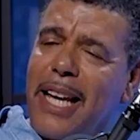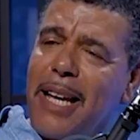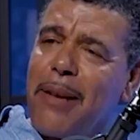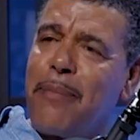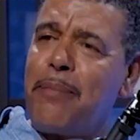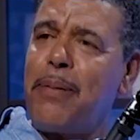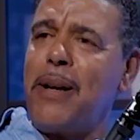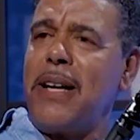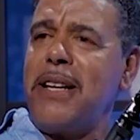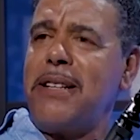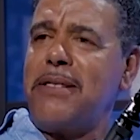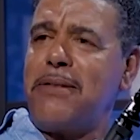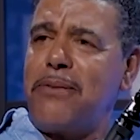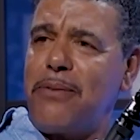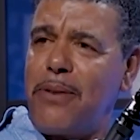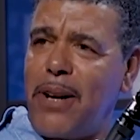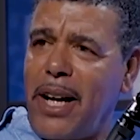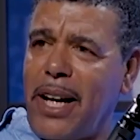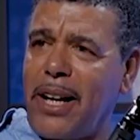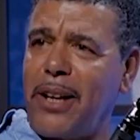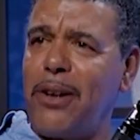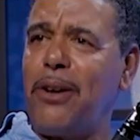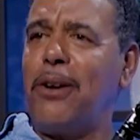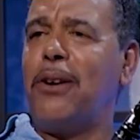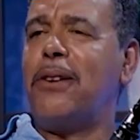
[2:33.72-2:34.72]
best
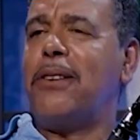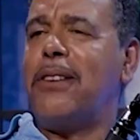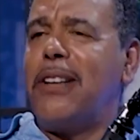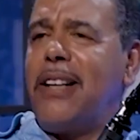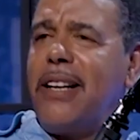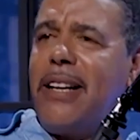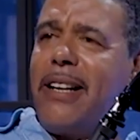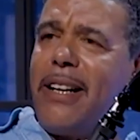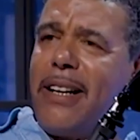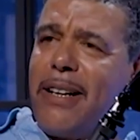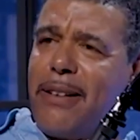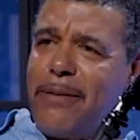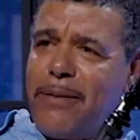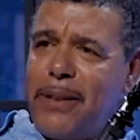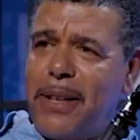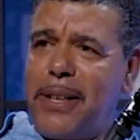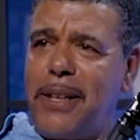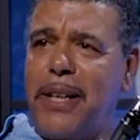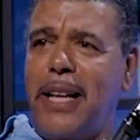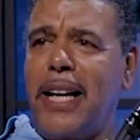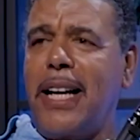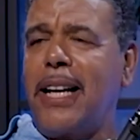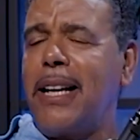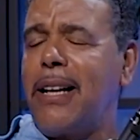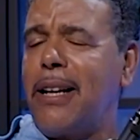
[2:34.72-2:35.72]
record of an
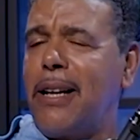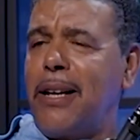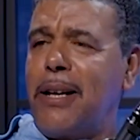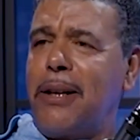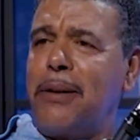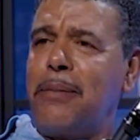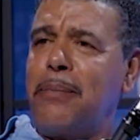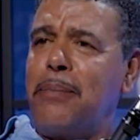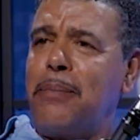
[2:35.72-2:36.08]
England